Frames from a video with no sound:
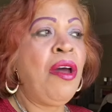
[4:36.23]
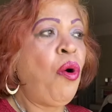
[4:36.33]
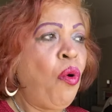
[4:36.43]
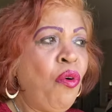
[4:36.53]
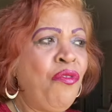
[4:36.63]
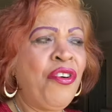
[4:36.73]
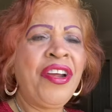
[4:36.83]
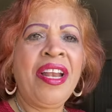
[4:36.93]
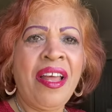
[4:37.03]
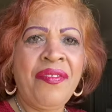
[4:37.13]
over
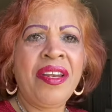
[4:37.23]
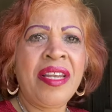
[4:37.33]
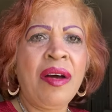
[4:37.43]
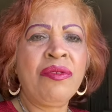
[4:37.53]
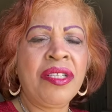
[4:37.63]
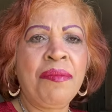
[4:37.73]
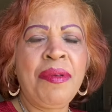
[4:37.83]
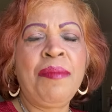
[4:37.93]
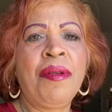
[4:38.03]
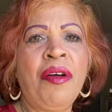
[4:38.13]
eleven thousand
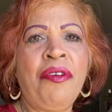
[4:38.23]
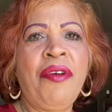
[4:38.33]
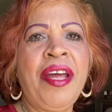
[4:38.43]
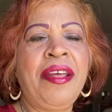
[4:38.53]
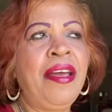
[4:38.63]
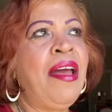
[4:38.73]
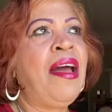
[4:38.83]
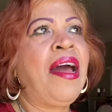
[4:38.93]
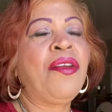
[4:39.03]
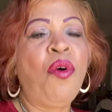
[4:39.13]
people already,
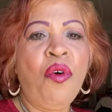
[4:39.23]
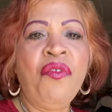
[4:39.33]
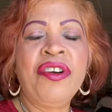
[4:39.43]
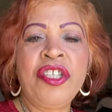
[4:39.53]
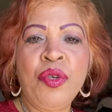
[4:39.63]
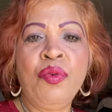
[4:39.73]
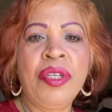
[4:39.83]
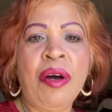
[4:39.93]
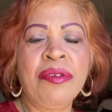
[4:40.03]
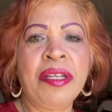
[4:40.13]
and over two
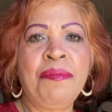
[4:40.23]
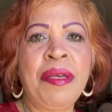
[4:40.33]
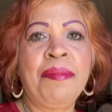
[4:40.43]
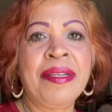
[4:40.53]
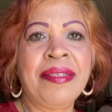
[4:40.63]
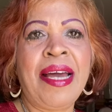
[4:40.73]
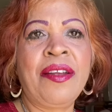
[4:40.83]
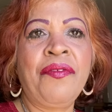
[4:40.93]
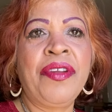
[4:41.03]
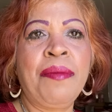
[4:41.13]
thousand people sign
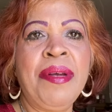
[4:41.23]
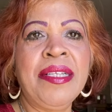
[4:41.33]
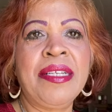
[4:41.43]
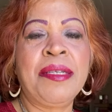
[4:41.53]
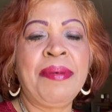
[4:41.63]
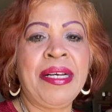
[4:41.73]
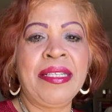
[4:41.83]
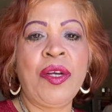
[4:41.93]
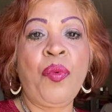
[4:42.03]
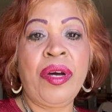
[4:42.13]
up for the business because
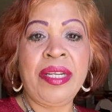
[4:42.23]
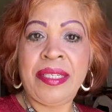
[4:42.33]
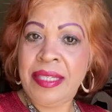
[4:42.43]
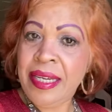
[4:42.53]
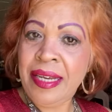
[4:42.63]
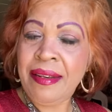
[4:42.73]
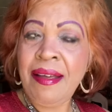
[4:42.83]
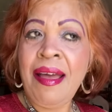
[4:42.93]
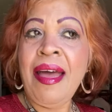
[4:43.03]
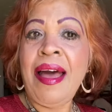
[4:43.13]
they want to see it,
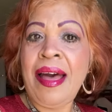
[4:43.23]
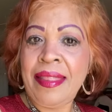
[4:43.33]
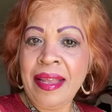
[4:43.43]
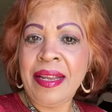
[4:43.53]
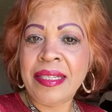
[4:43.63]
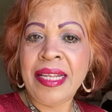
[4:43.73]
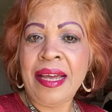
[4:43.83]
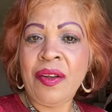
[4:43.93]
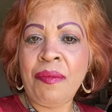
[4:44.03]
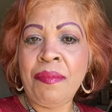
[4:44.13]
and then they
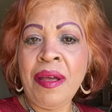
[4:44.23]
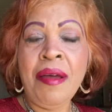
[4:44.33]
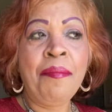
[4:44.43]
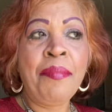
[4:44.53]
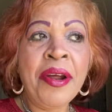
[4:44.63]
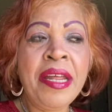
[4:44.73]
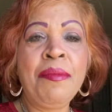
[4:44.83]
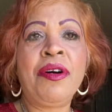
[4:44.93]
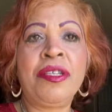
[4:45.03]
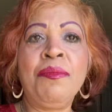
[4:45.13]
sign up. Pretty
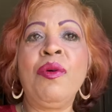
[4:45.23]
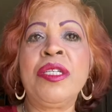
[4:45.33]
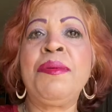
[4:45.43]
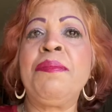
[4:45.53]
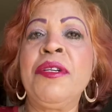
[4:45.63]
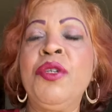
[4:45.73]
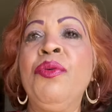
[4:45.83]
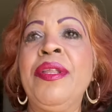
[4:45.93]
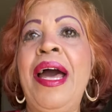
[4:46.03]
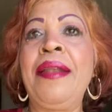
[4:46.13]
much most people
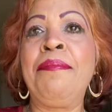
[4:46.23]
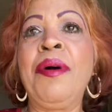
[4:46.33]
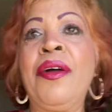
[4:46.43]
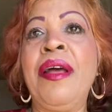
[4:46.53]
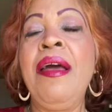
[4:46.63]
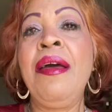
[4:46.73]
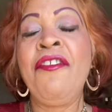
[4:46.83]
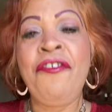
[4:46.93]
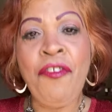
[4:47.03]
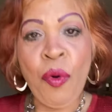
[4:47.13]
do that, but
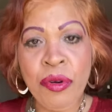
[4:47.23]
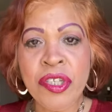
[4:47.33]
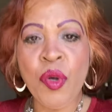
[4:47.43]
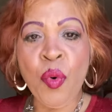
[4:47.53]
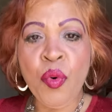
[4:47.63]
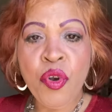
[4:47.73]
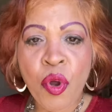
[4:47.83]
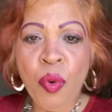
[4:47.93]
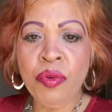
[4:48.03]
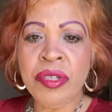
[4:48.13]
folks who
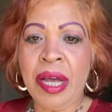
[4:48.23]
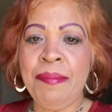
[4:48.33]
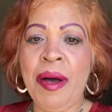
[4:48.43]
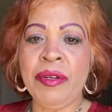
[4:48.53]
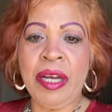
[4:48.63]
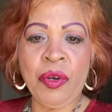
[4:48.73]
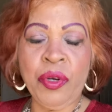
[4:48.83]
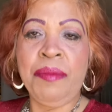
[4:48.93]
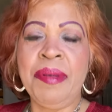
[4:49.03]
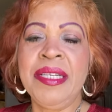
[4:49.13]
knows about a
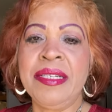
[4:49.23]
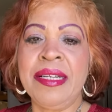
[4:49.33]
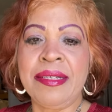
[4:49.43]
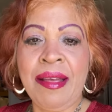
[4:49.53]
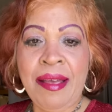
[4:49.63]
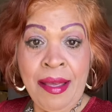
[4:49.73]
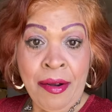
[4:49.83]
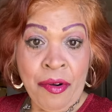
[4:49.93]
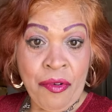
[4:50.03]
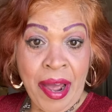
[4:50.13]
good business,
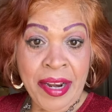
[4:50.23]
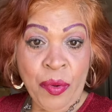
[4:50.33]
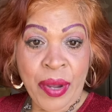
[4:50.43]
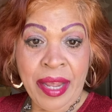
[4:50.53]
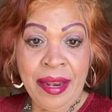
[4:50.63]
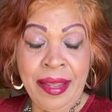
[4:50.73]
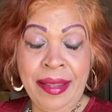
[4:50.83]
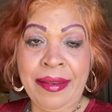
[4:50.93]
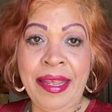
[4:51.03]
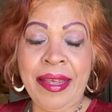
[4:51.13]
right away
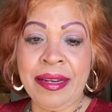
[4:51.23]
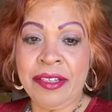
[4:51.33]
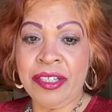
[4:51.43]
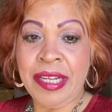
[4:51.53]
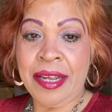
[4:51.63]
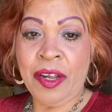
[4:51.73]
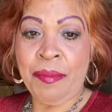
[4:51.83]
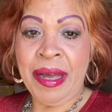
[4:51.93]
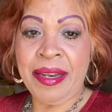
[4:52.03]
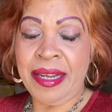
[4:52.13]
they, they can sign up
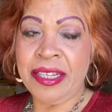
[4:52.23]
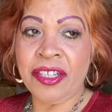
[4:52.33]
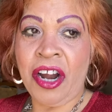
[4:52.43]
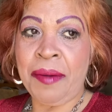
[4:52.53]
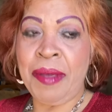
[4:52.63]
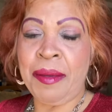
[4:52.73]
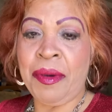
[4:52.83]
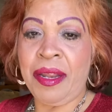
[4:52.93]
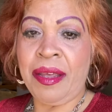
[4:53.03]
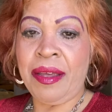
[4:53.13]
and they can start make
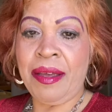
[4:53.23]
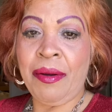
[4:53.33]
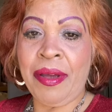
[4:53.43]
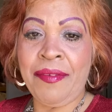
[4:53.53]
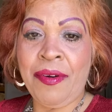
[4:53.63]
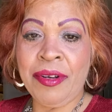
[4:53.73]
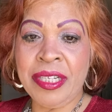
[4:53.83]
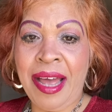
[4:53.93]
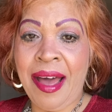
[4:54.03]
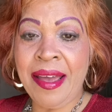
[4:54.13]
money. Okay, folks,
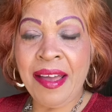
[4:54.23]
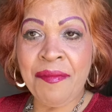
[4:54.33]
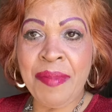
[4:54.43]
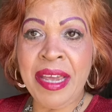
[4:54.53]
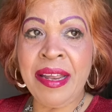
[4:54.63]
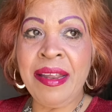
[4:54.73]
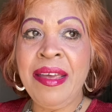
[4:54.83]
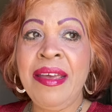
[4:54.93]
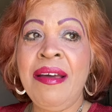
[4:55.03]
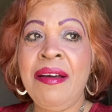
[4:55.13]
I have been
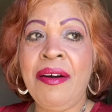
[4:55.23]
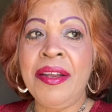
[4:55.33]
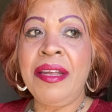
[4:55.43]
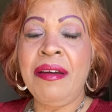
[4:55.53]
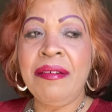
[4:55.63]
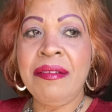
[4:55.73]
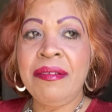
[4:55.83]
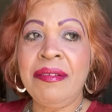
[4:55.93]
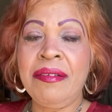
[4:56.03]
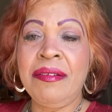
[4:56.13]
on the
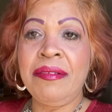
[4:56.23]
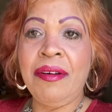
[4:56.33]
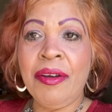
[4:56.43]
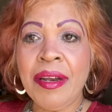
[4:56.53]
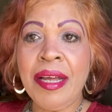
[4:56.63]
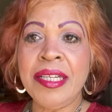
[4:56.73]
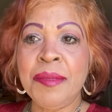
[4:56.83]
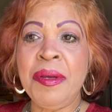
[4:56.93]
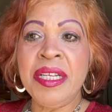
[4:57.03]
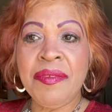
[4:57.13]
online
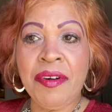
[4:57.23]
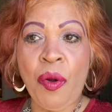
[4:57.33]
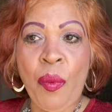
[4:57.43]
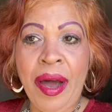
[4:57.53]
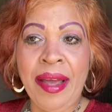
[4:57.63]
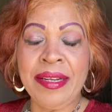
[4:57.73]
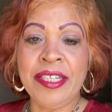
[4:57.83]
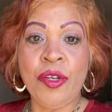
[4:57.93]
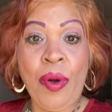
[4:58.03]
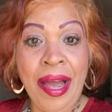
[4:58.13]
space for a while,
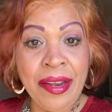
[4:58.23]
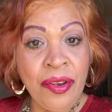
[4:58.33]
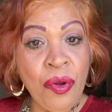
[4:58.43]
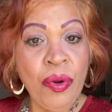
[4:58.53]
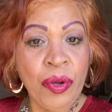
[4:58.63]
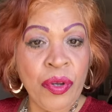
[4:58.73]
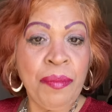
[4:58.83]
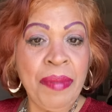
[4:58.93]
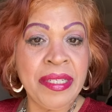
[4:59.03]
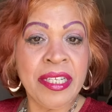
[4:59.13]
so I know a
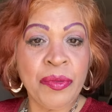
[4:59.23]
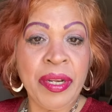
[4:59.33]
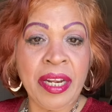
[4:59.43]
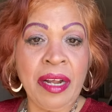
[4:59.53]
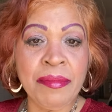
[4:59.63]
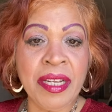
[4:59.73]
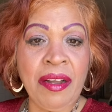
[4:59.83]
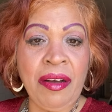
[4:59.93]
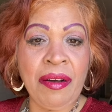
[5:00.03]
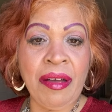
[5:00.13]
good business when it comes
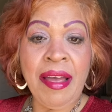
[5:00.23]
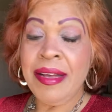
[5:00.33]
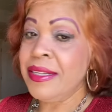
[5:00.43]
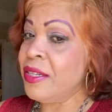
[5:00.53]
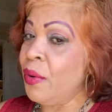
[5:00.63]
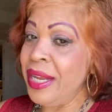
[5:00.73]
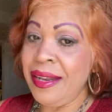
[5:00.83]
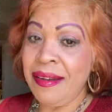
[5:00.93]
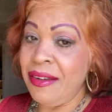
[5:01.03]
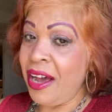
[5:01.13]
along. So it
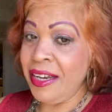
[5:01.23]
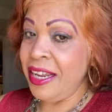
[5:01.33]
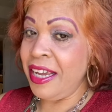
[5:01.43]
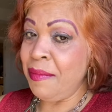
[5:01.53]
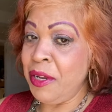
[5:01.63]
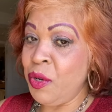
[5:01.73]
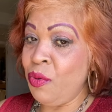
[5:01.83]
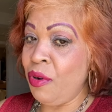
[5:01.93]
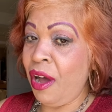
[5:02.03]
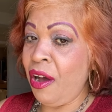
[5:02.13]
did not take me
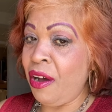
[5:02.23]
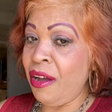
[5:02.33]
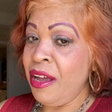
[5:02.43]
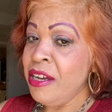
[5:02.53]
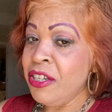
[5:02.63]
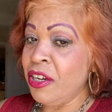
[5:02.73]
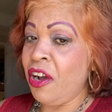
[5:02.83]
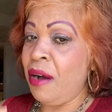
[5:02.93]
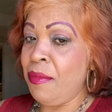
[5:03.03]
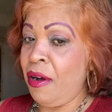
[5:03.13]
too long to
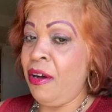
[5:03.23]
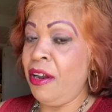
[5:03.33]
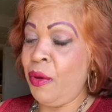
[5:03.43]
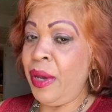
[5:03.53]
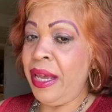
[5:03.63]
come all the way